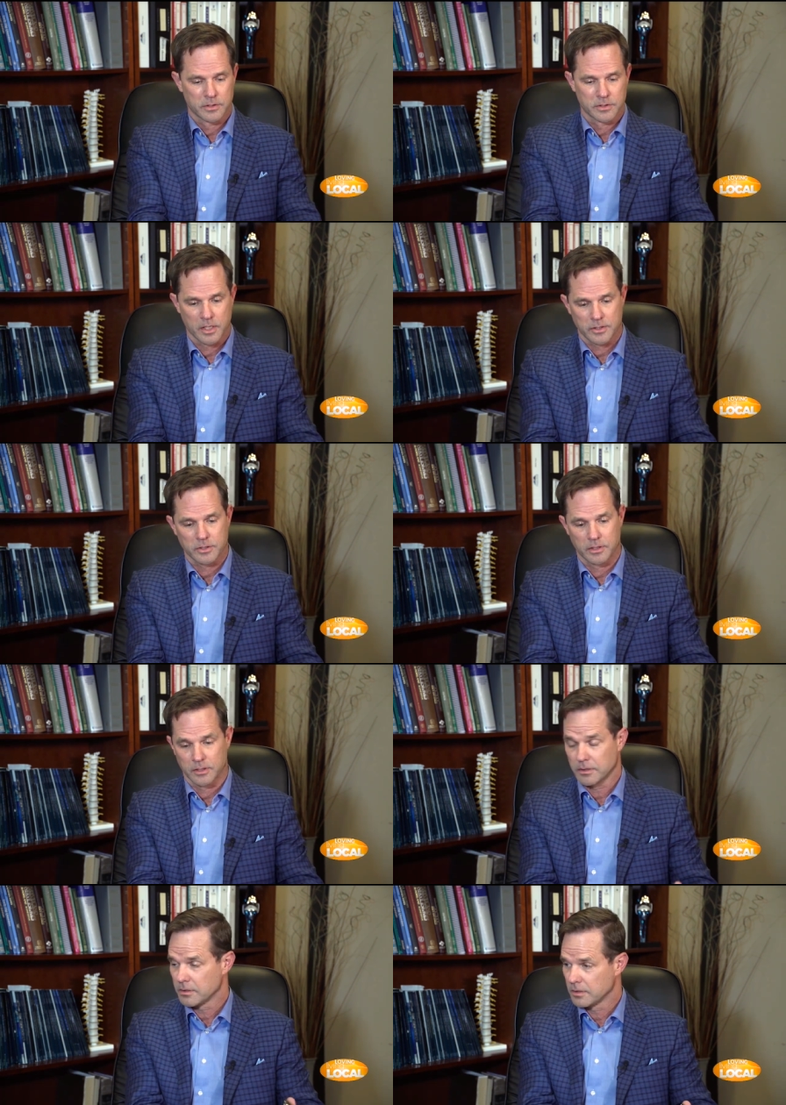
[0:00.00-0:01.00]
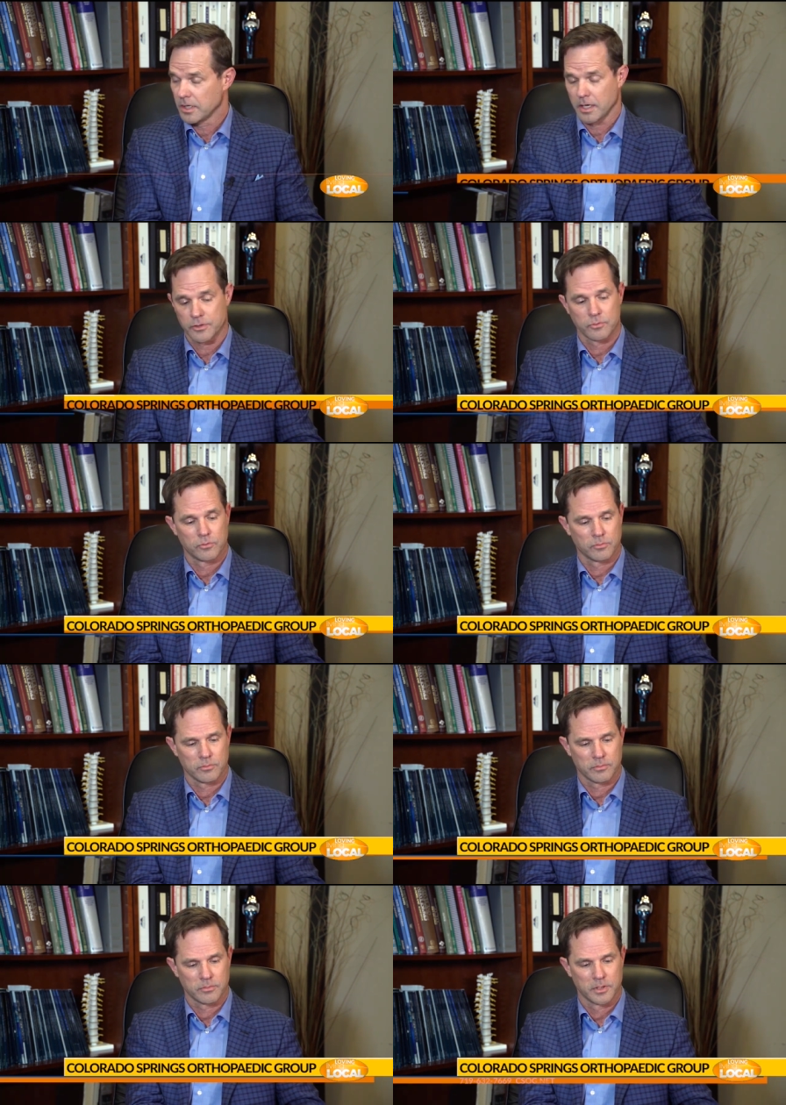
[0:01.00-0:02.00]
This is actually an
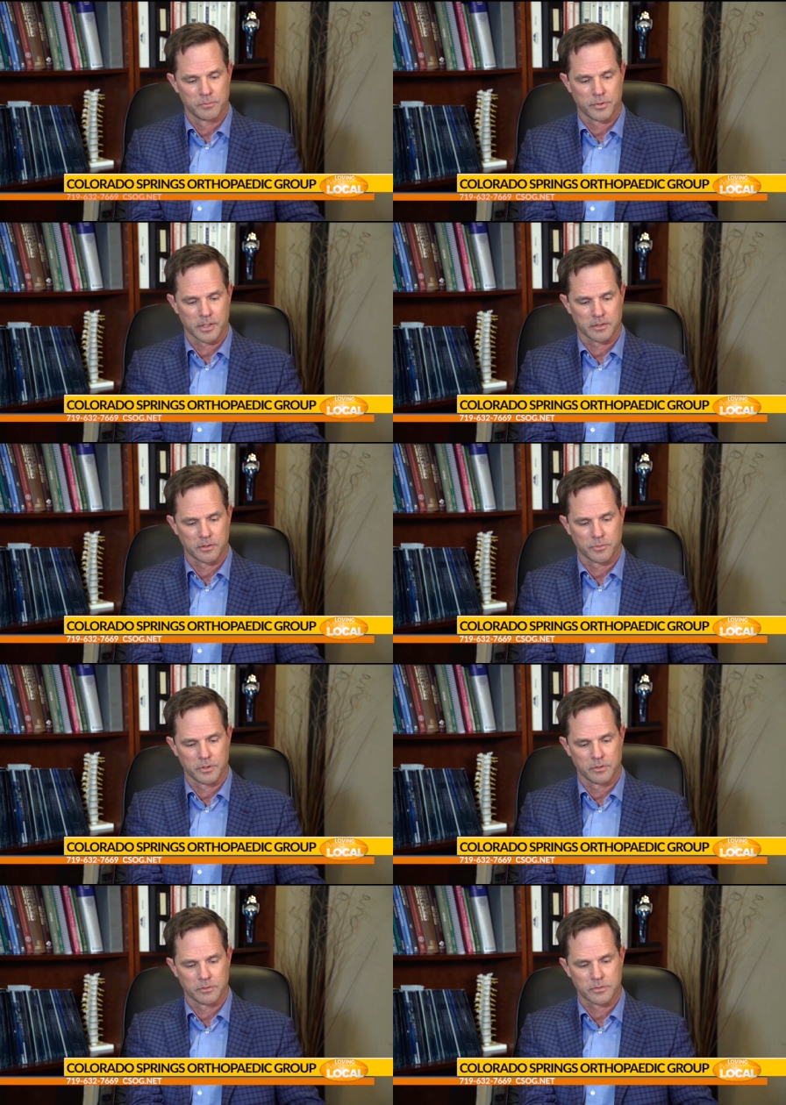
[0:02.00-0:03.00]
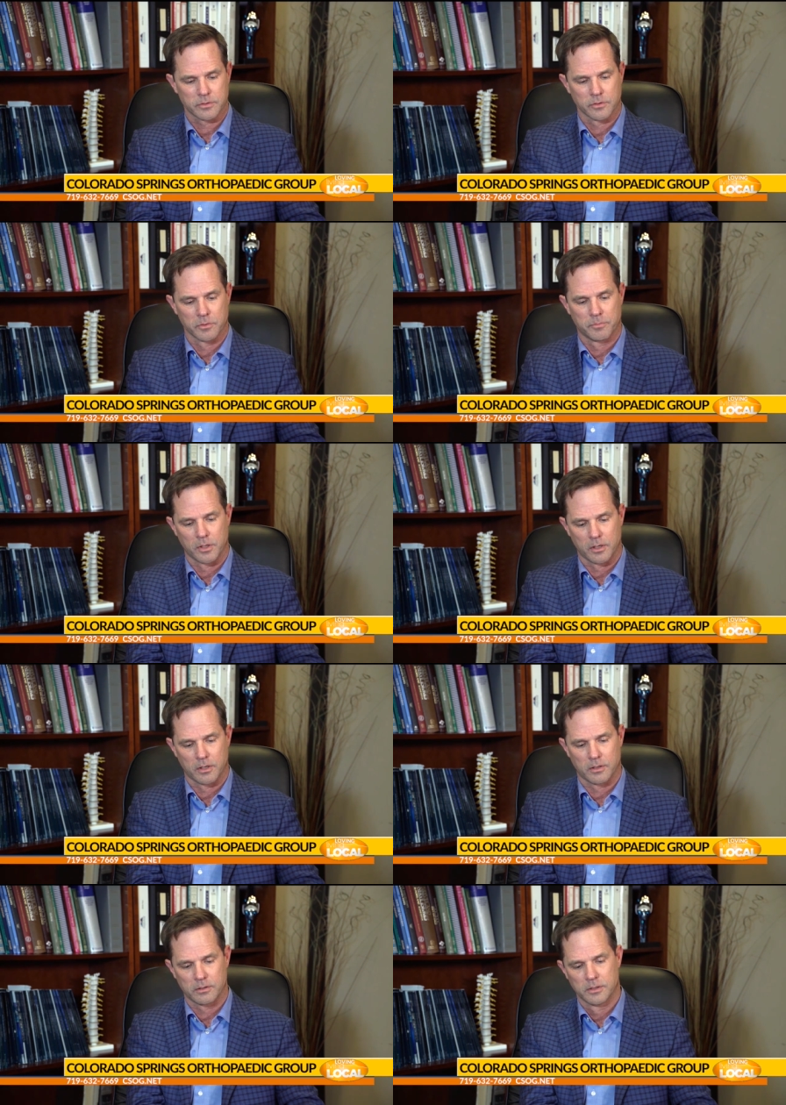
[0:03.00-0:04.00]
actual implant that we use. So the
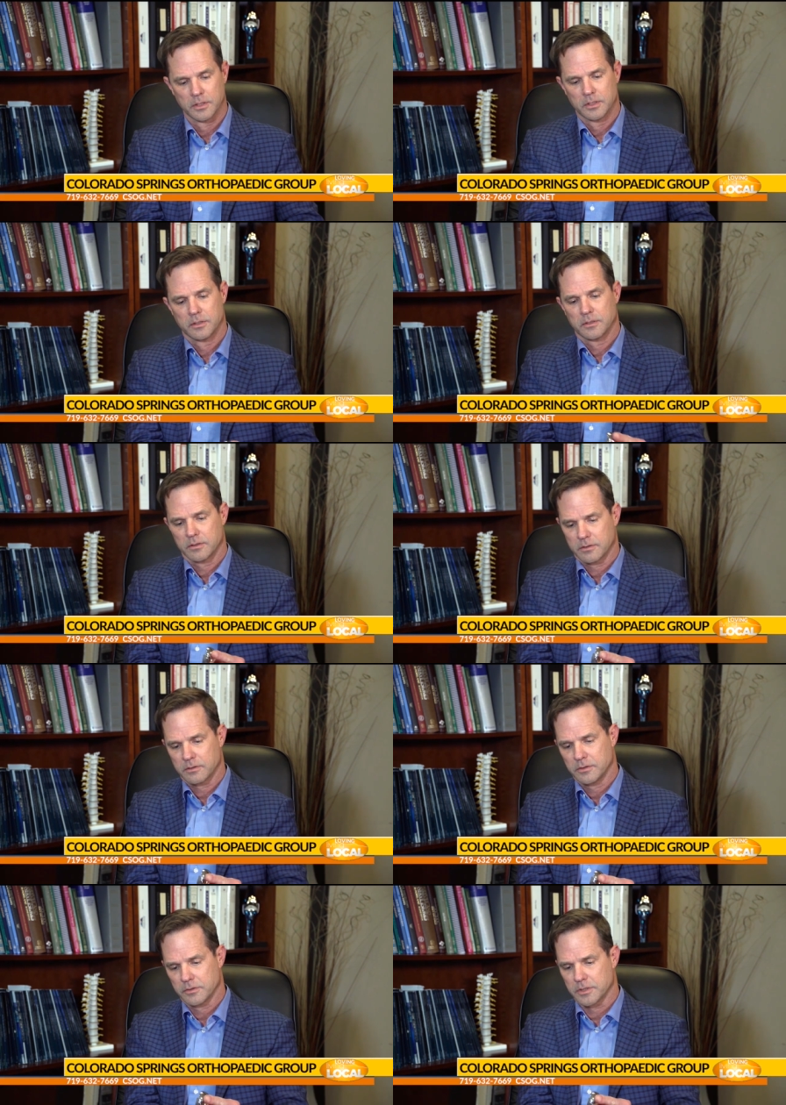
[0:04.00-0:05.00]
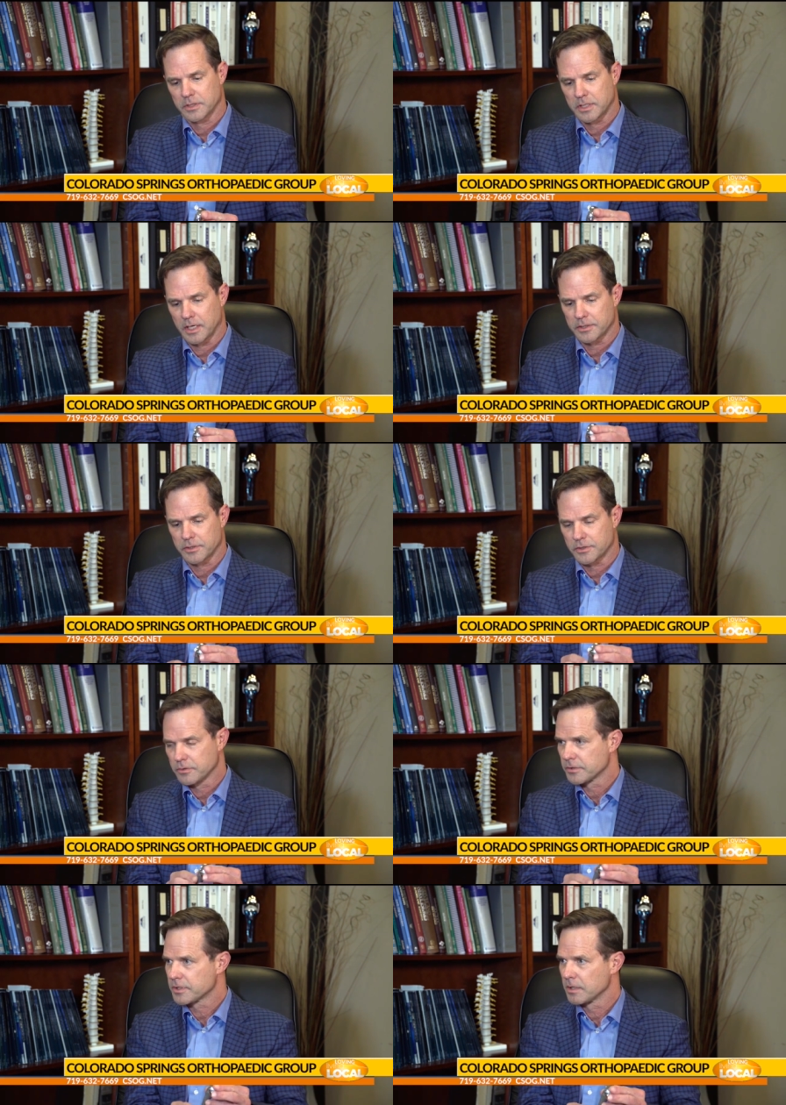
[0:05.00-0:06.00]
ball usually attaches
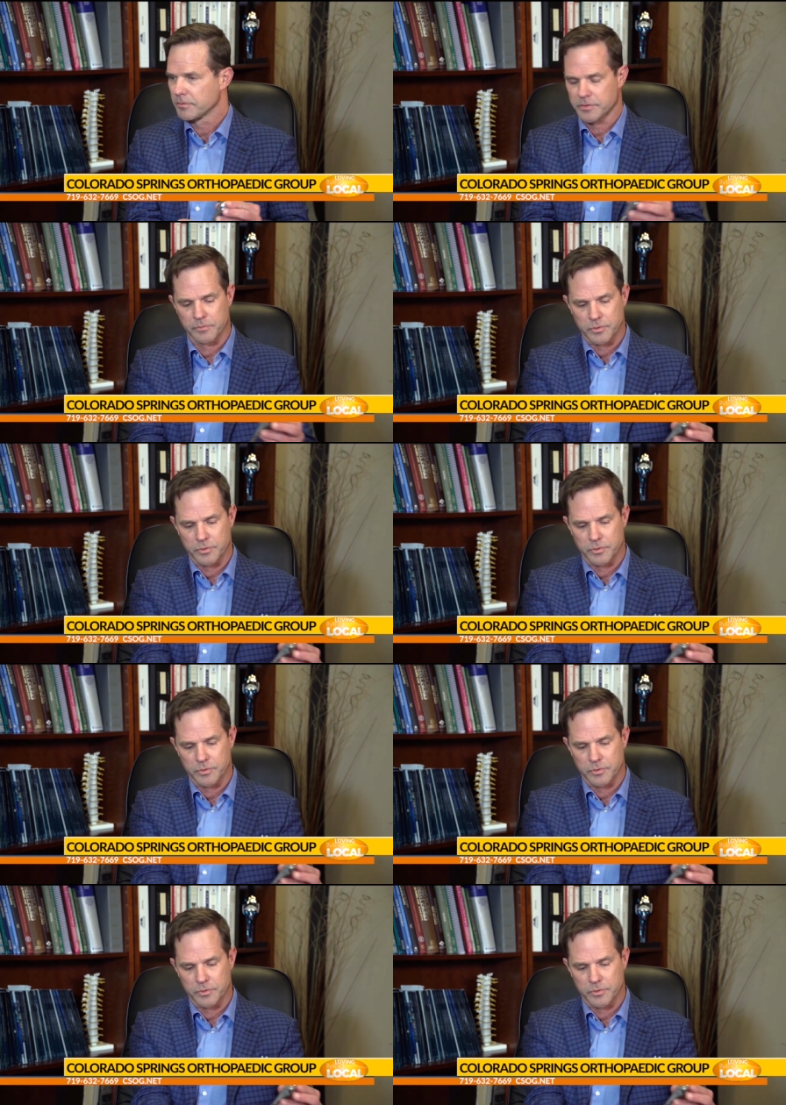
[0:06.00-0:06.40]
to a stem of some